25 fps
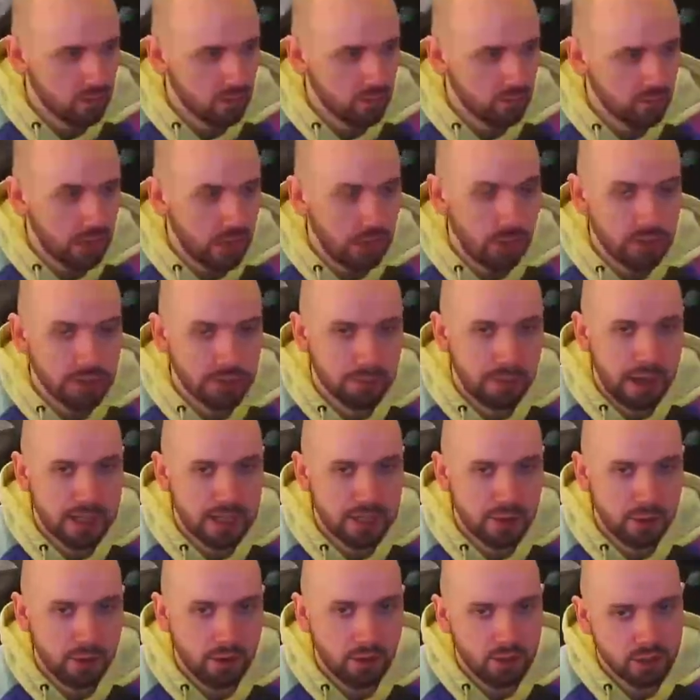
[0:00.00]
That was a pass.
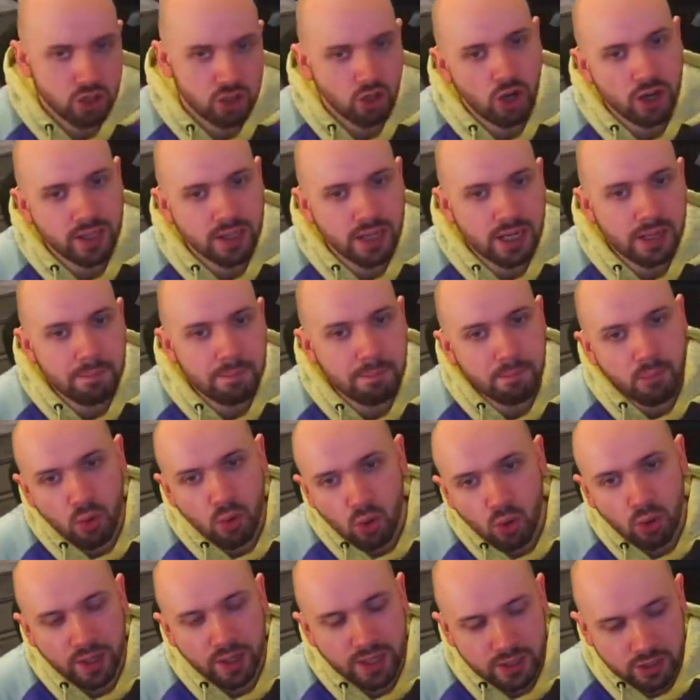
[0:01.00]
All right, try and get it
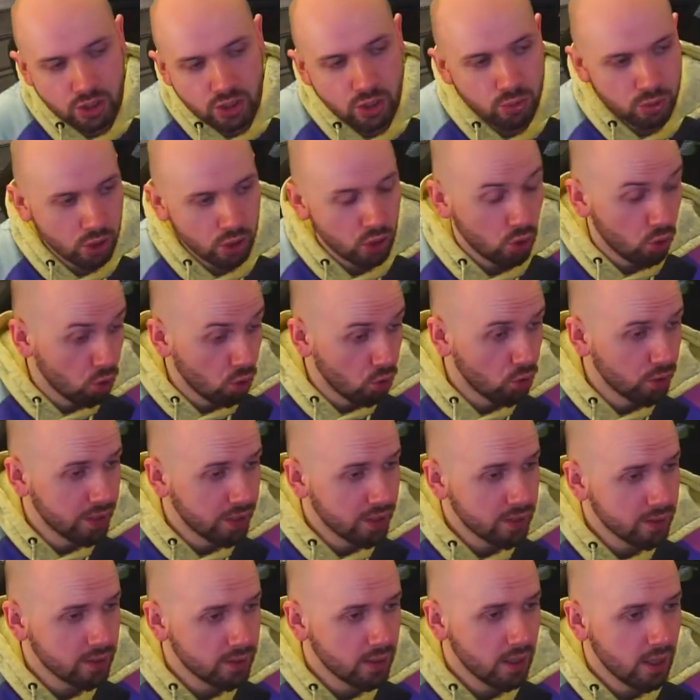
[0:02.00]
more into the corner
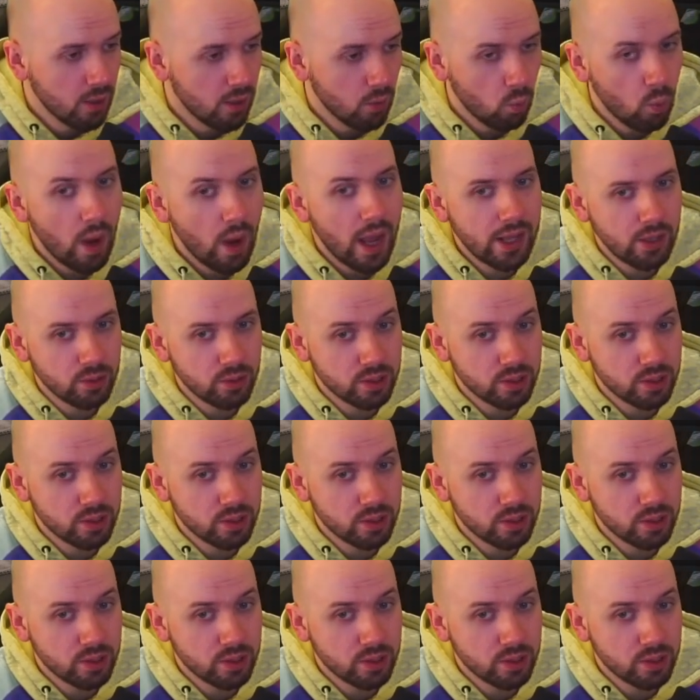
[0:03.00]
where your